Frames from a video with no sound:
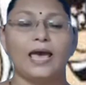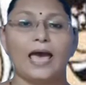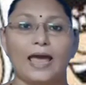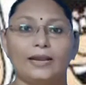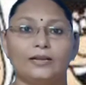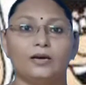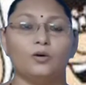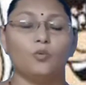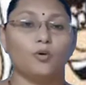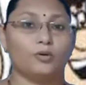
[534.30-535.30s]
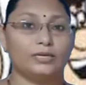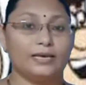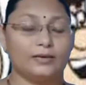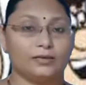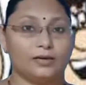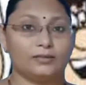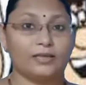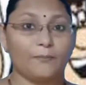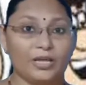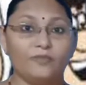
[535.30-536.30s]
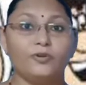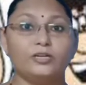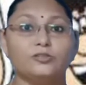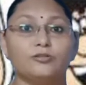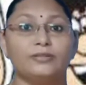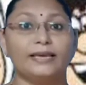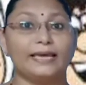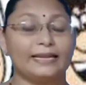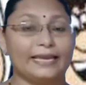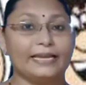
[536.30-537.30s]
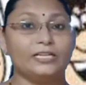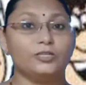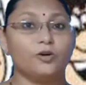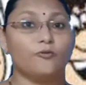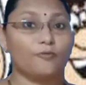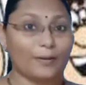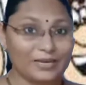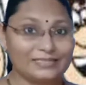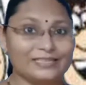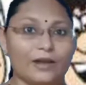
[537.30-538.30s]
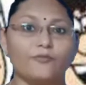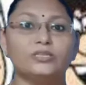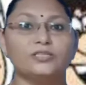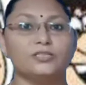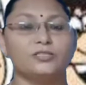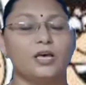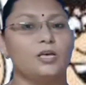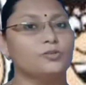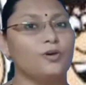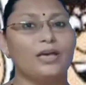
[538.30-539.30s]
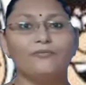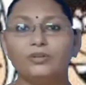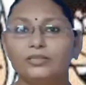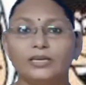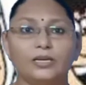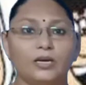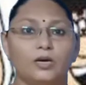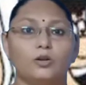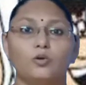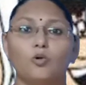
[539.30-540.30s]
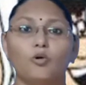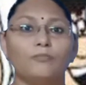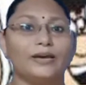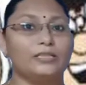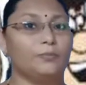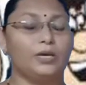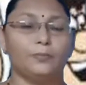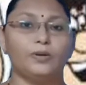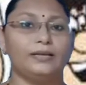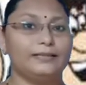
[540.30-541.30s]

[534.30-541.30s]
and the benefits they can get from his services. So everything known by the people